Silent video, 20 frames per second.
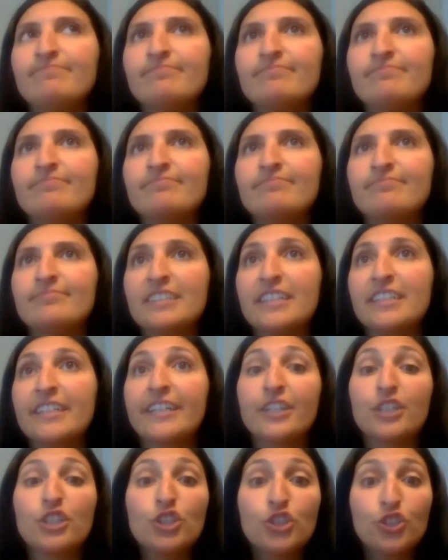
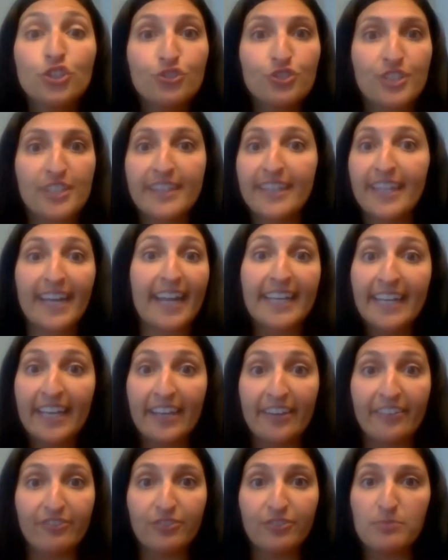conclusion that I get from
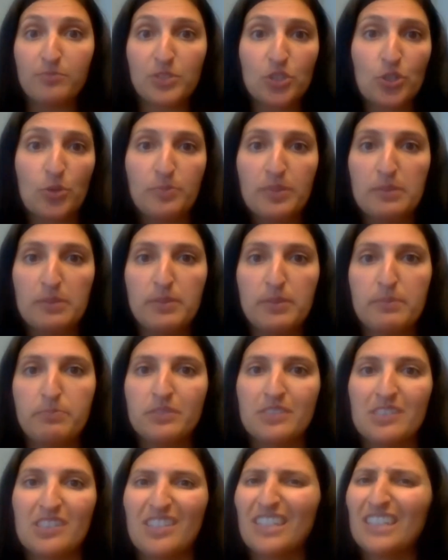so many people is
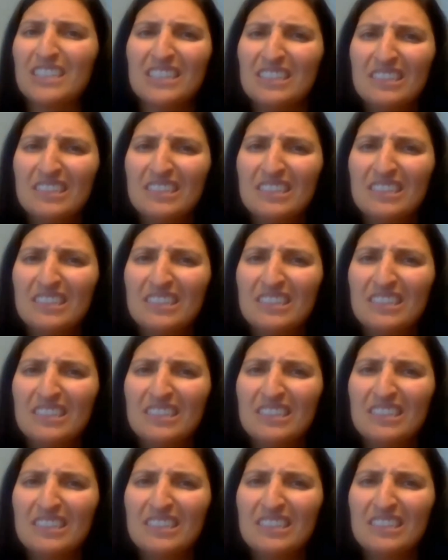I've got
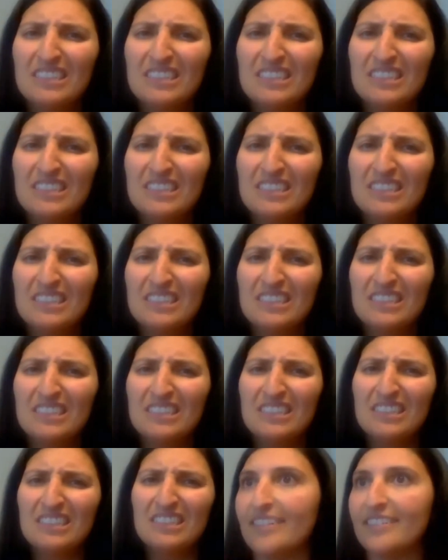horrible credit and
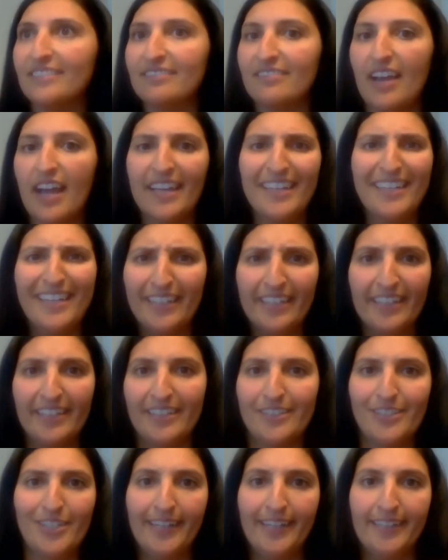I can't get a checking
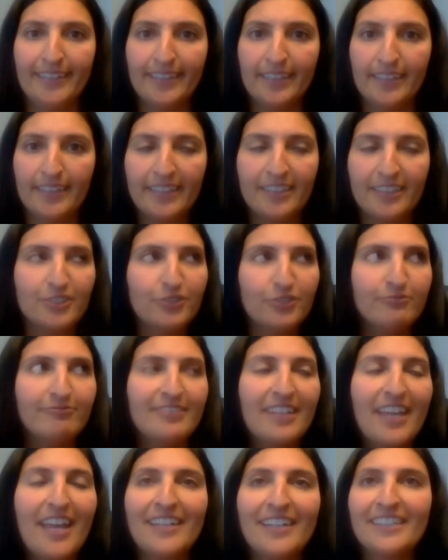account. And
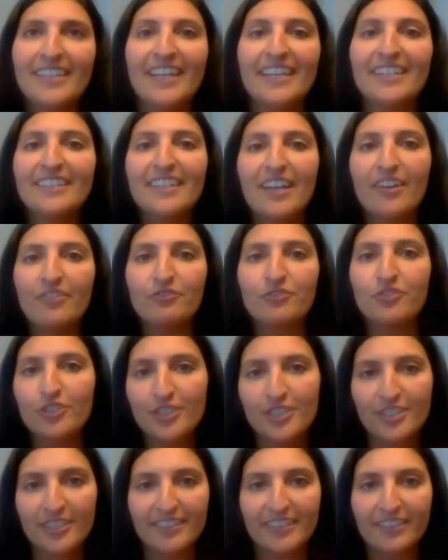yet, unfortunately
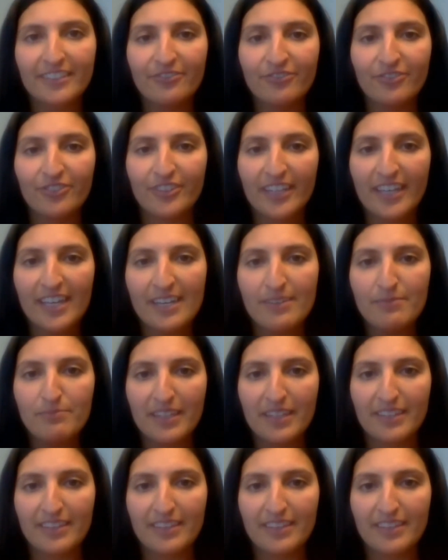for them, that they've